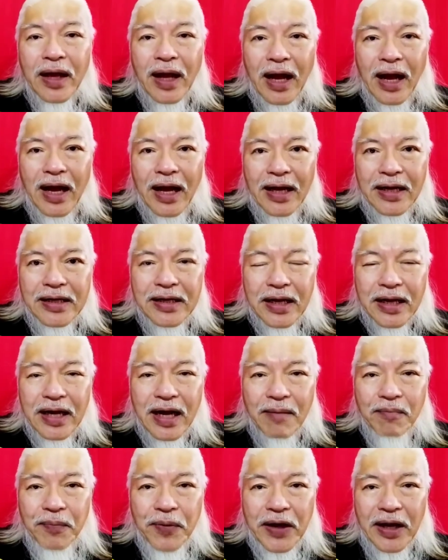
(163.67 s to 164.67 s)
And the
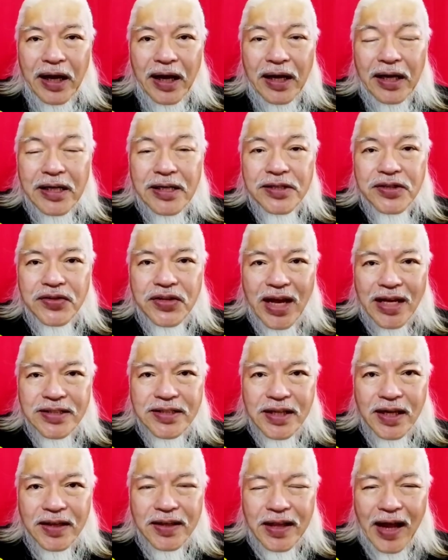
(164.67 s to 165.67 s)
company
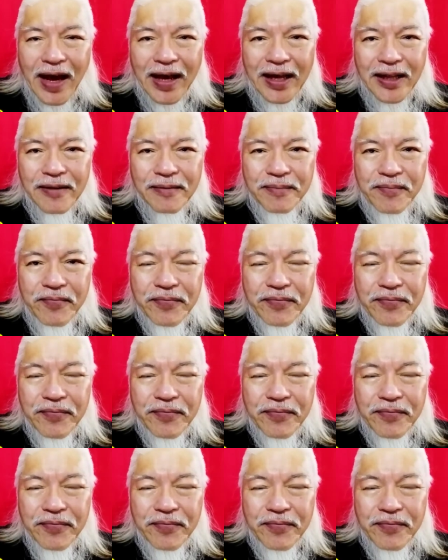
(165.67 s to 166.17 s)
sets a target.